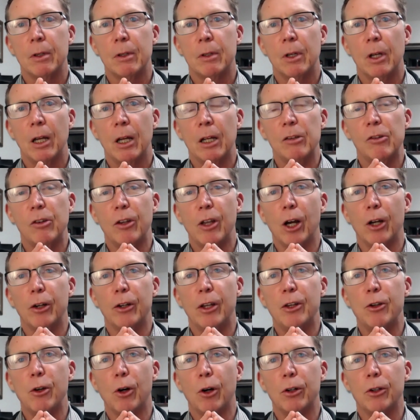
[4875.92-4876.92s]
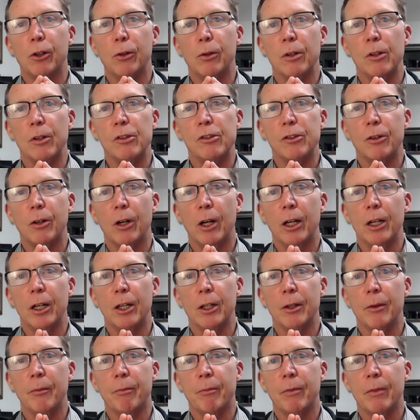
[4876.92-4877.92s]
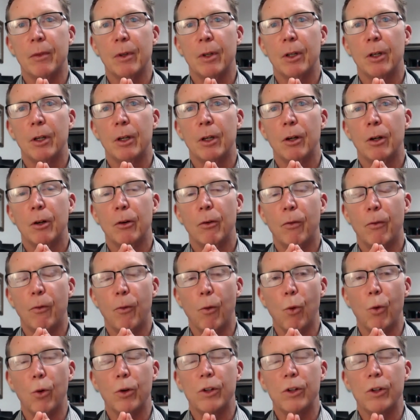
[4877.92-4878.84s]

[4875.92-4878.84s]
as the only doctor in Australia for